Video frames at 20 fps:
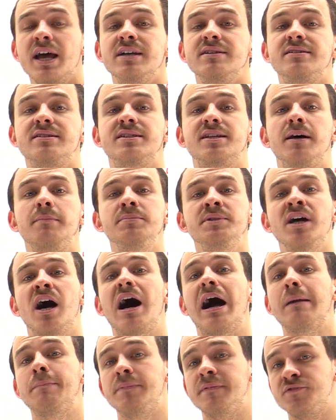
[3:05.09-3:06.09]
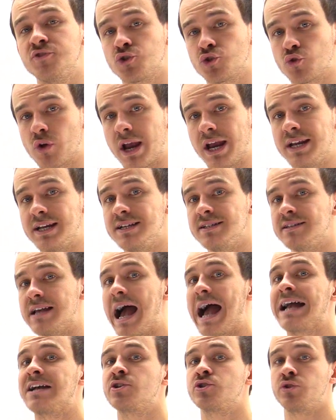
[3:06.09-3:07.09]
some type of trait is
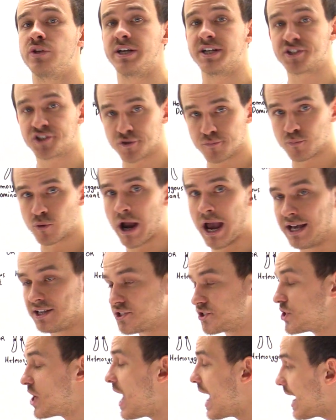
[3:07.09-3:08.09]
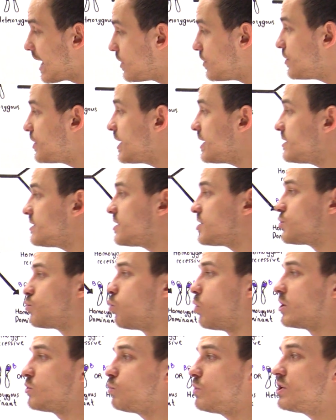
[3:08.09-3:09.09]
actually expressed. And this is
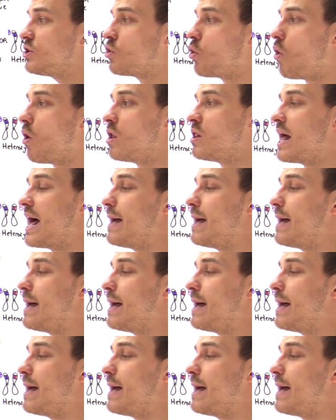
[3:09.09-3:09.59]
what we call